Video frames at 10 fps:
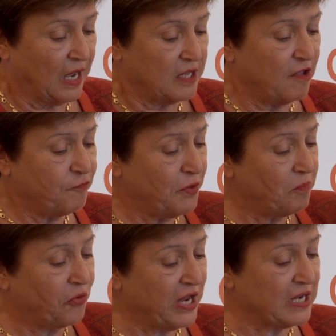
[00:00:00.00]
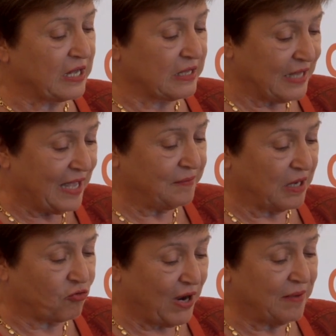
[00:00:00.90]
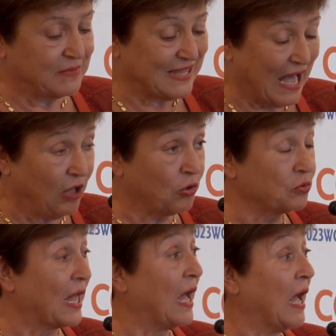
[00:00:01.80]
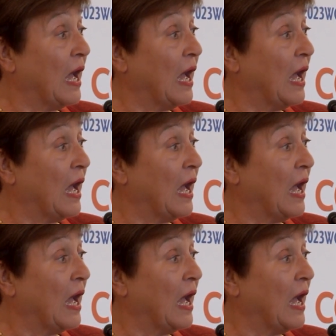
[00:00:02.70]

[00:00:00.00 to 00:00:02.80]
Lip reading: If we bring crime down